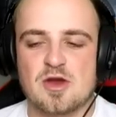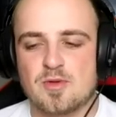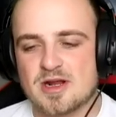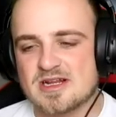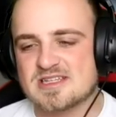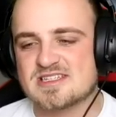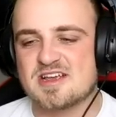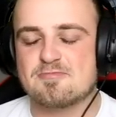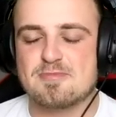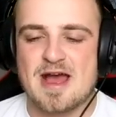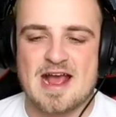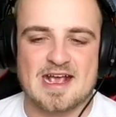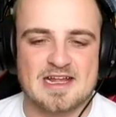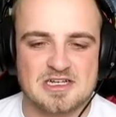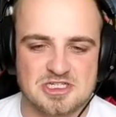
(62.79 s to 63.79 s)
We're going to sit
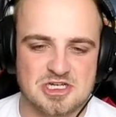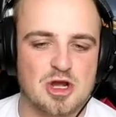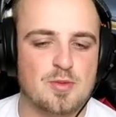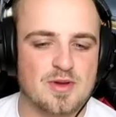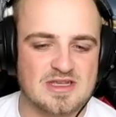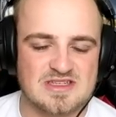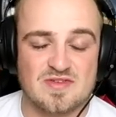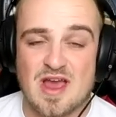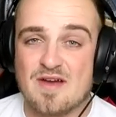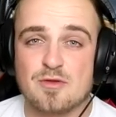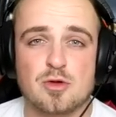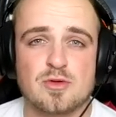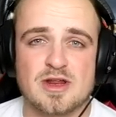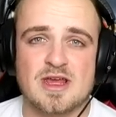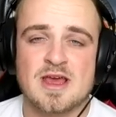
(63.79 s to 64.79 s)
back and chill because if you
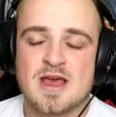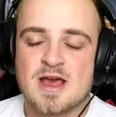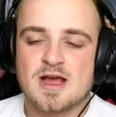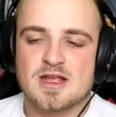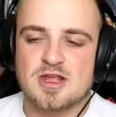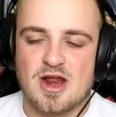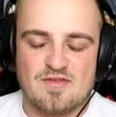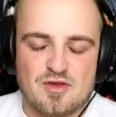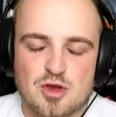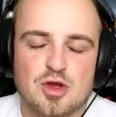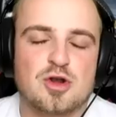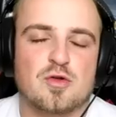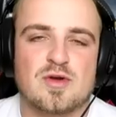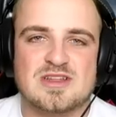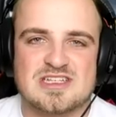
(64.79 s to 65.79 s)
haven't already, if you
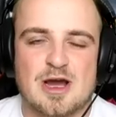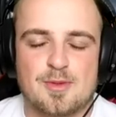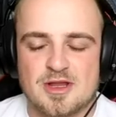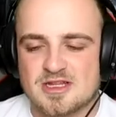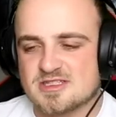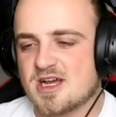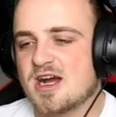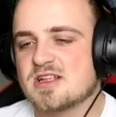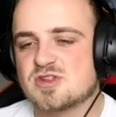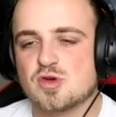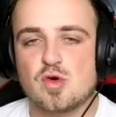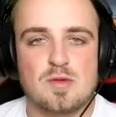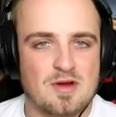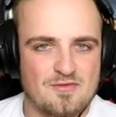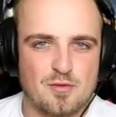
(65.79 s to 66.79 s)
couldn't already tell by the
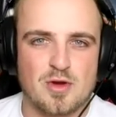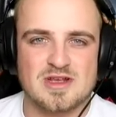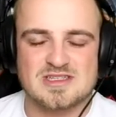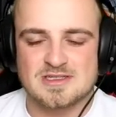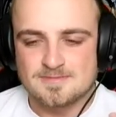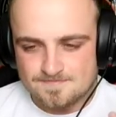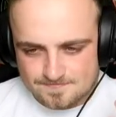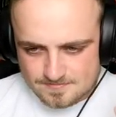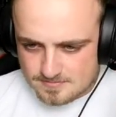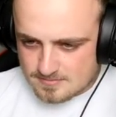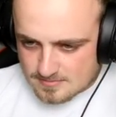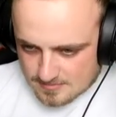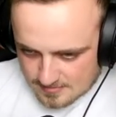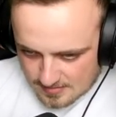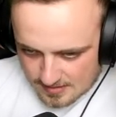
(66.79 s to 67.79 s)
title or my voice,
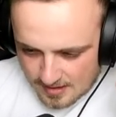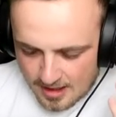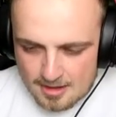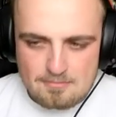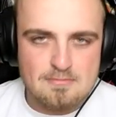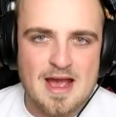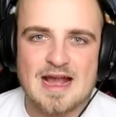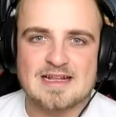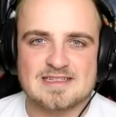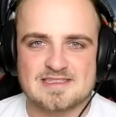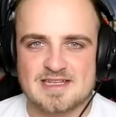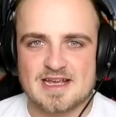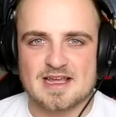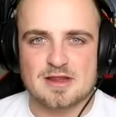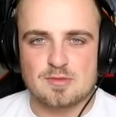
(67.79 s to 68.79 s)
I'm mad
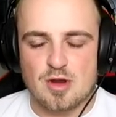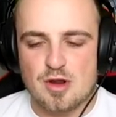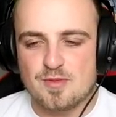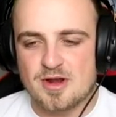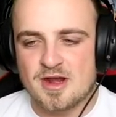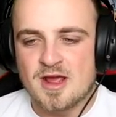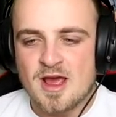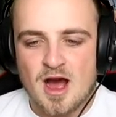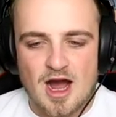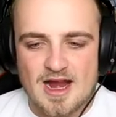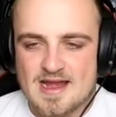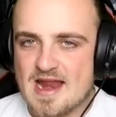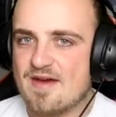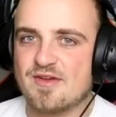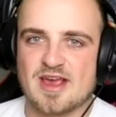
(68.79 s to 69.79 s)
sick at the moment.
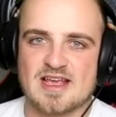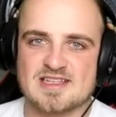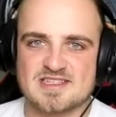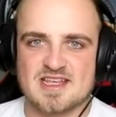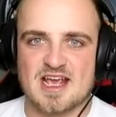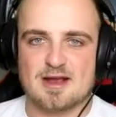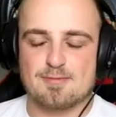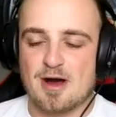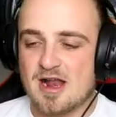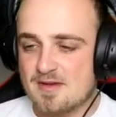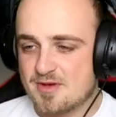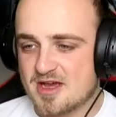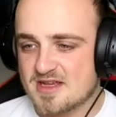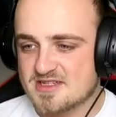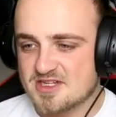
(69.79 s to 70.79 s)
I never get sick, partly
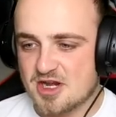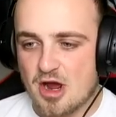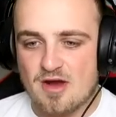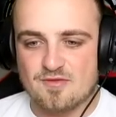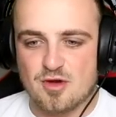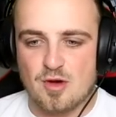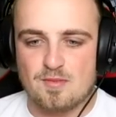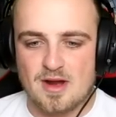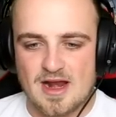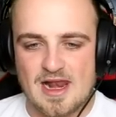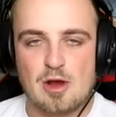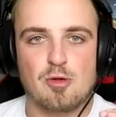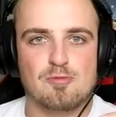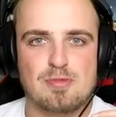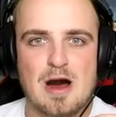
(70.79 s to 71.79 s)
because, you know, I've got my
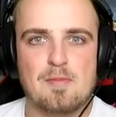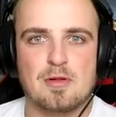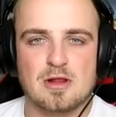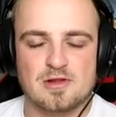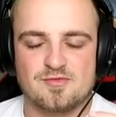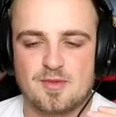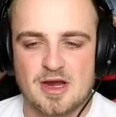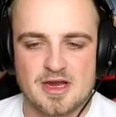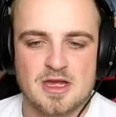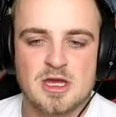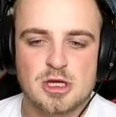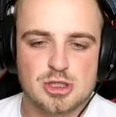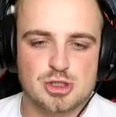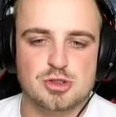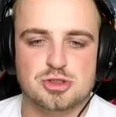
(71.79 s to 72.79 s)
little bubble of my
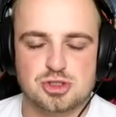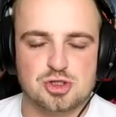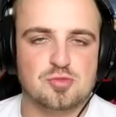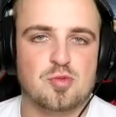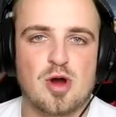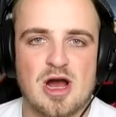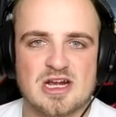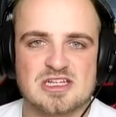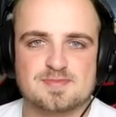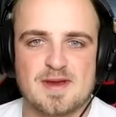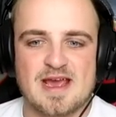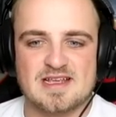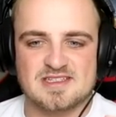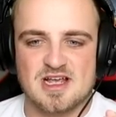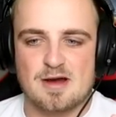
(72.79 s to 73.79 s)
YouTube
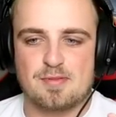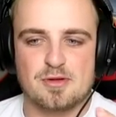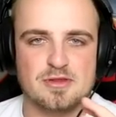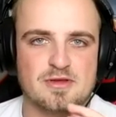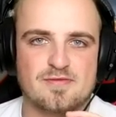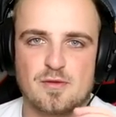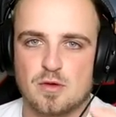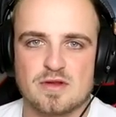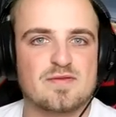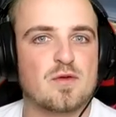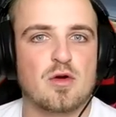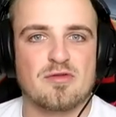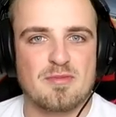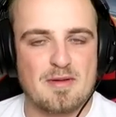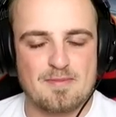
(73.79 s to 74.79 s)
workspace up on the fourth
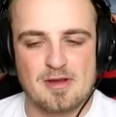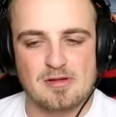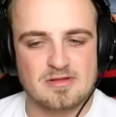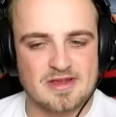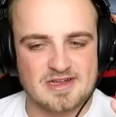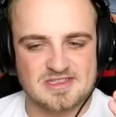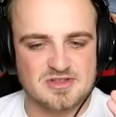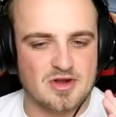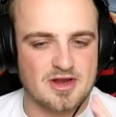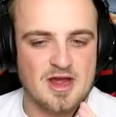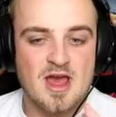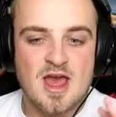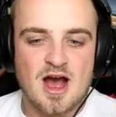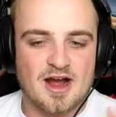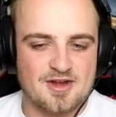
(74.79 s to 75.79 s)
floor of my building, so I,
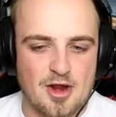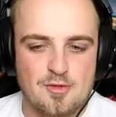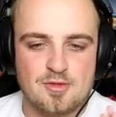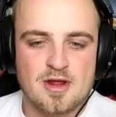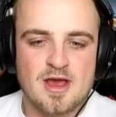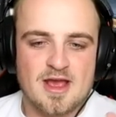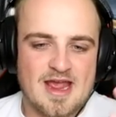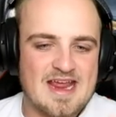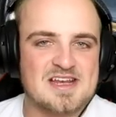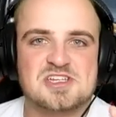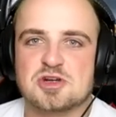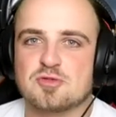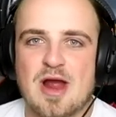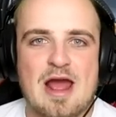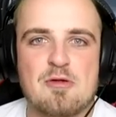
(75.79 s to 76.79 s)
I don't
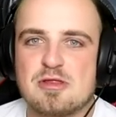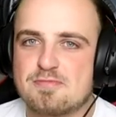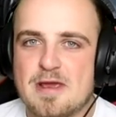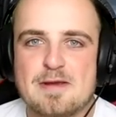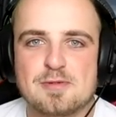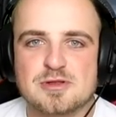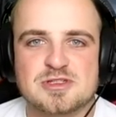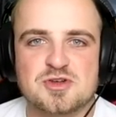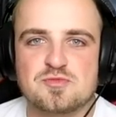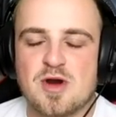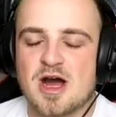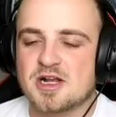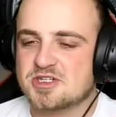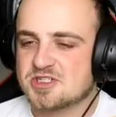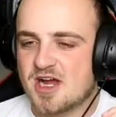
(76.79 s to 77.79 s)
interact with people too
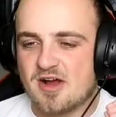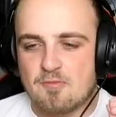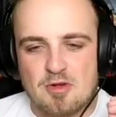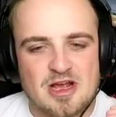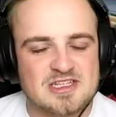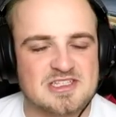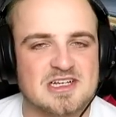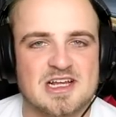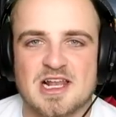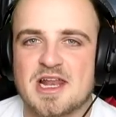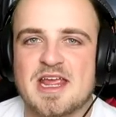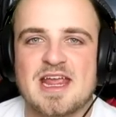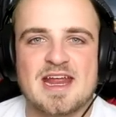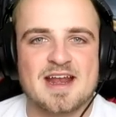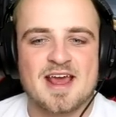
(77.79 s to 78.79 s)
much. I'm nice and
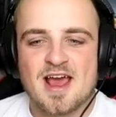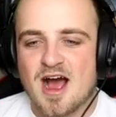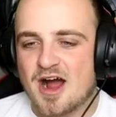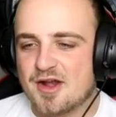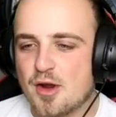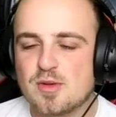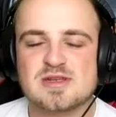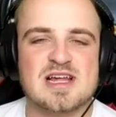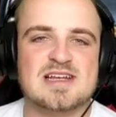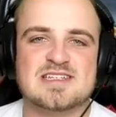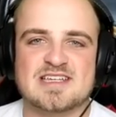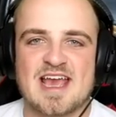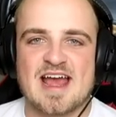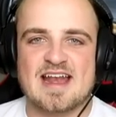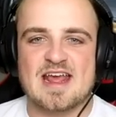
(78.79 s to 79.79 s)
clean. I don't tend
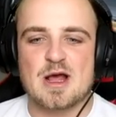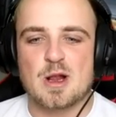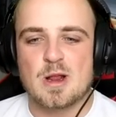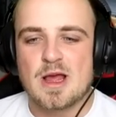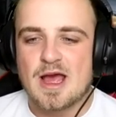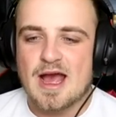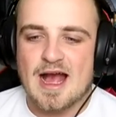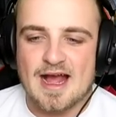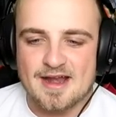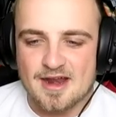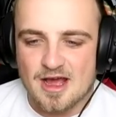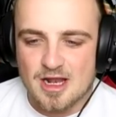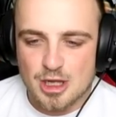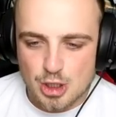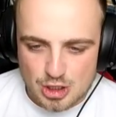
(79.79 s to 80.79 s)
to get ill, and
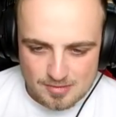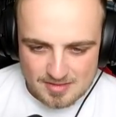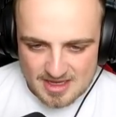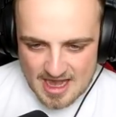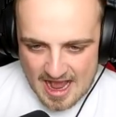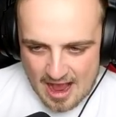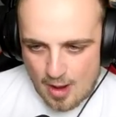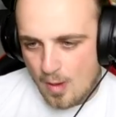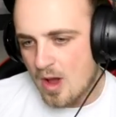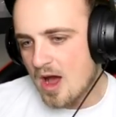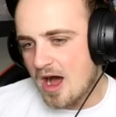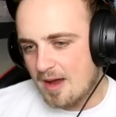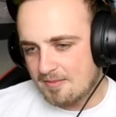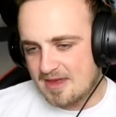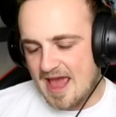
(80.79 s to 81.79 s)
uh, look at me now.
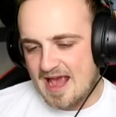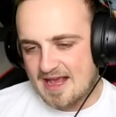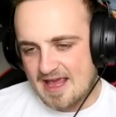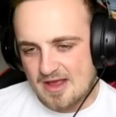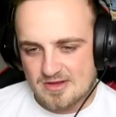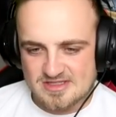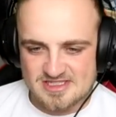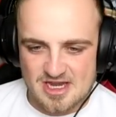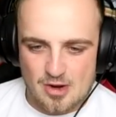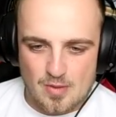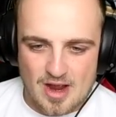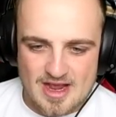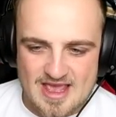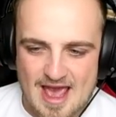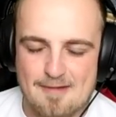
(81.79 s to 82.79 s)
I'm getting ill.
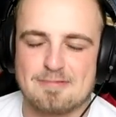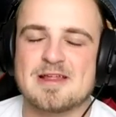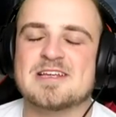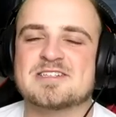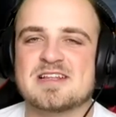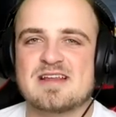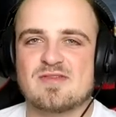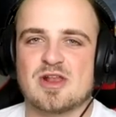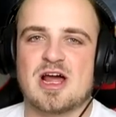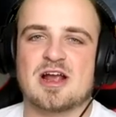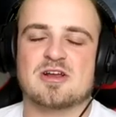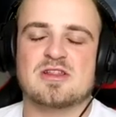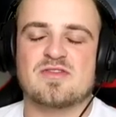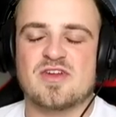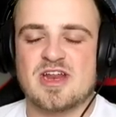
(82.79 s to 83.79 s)
So, uh, yeah, please do leave a
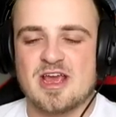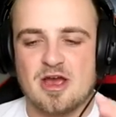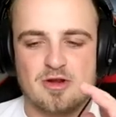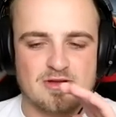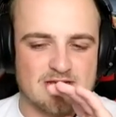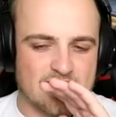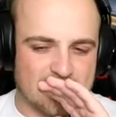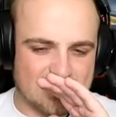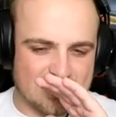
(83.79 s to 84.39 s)
like on the video.